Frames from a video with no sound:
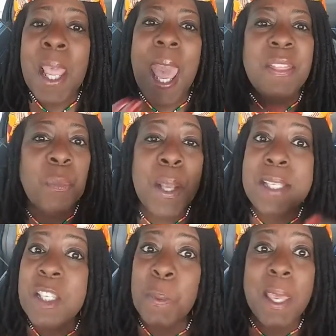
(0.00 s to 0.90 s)
And the
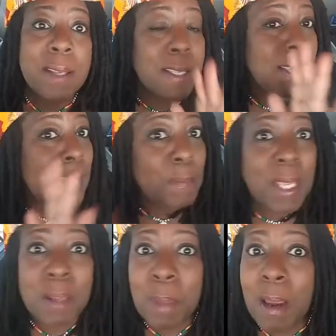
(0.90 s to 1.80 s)
reason is because, again, I'm
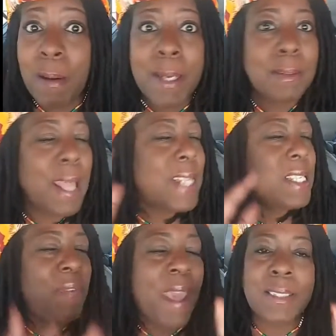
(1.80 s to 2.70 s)
getting married, lots
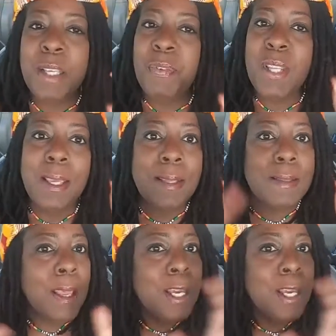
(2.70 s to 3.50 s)
of activities,